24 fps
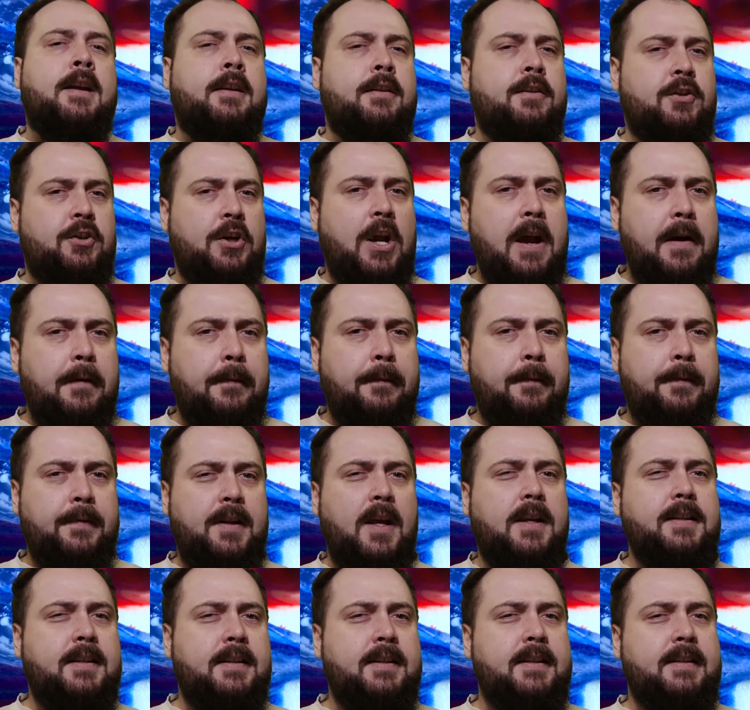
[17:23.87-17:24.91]
Jeff
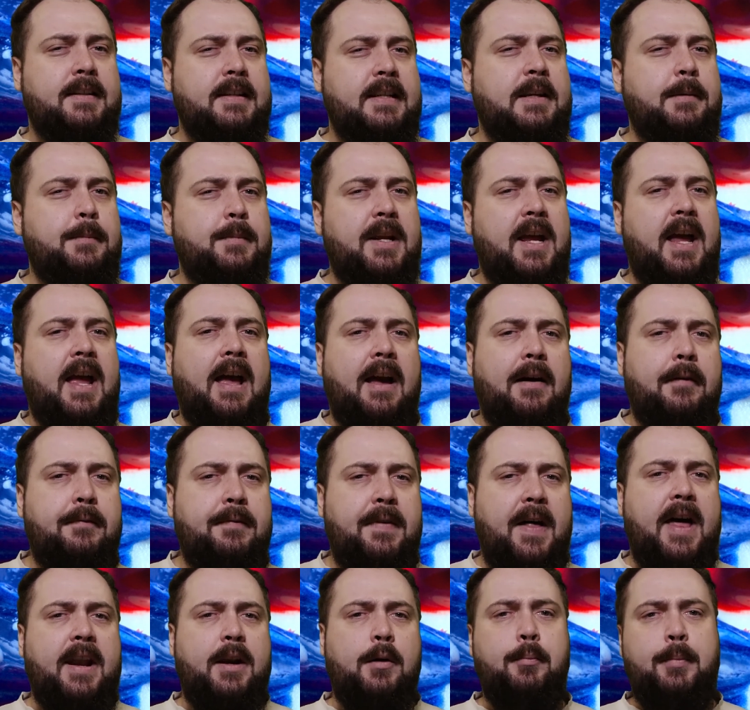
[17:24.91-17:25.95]
doesn't seem to have
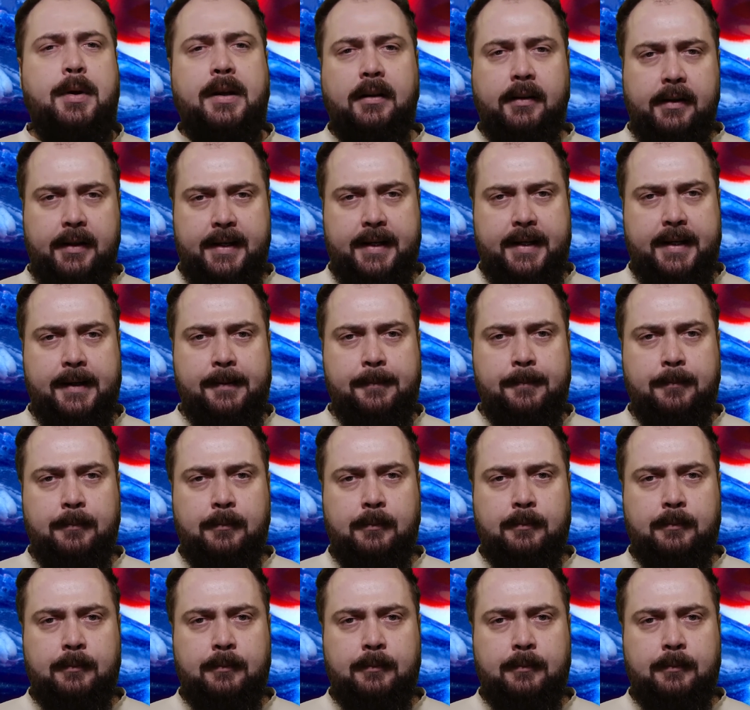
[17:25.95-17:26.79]
that ability.